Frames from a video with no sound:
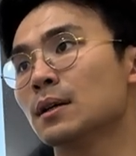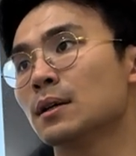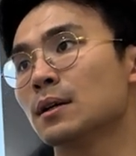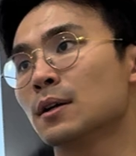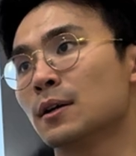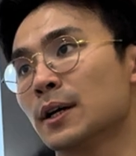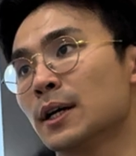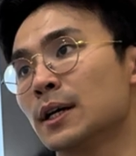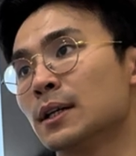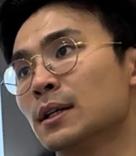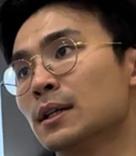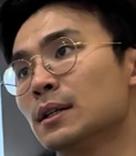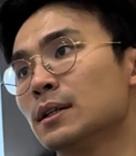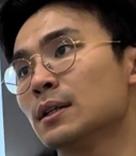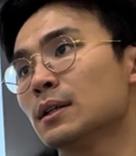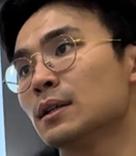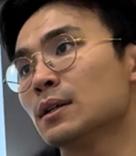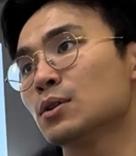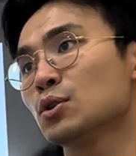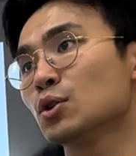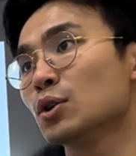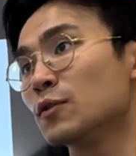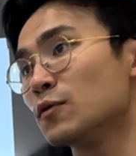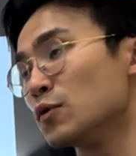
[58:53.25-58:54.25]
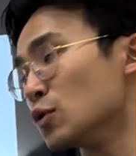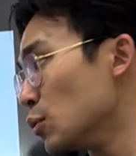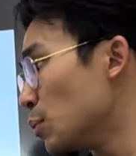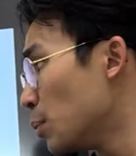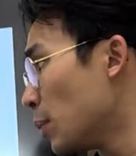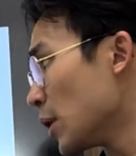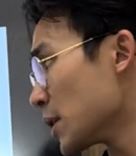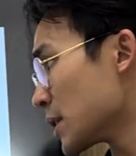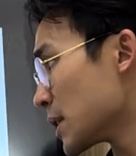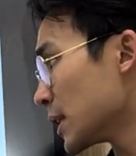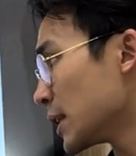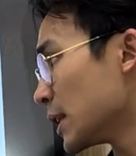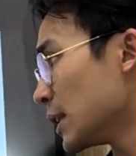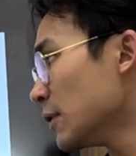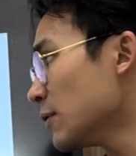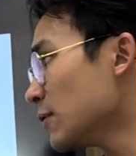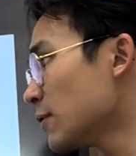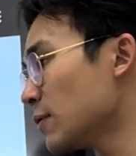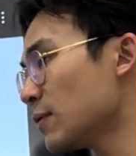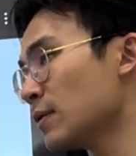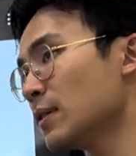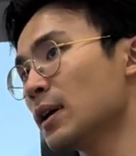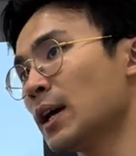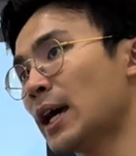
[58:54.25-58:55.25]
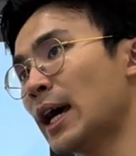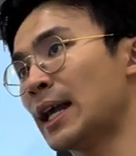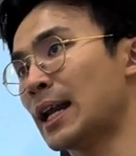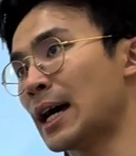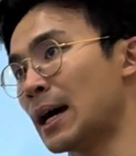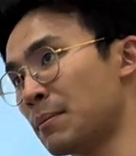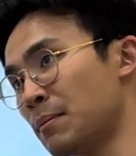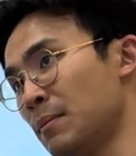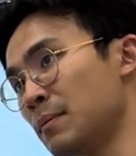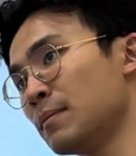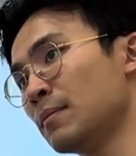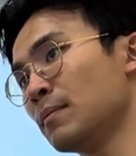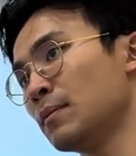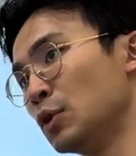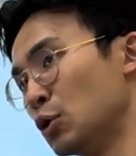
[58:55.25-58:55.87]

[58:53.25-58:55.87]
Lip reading: Correct. So if you're positive and I'm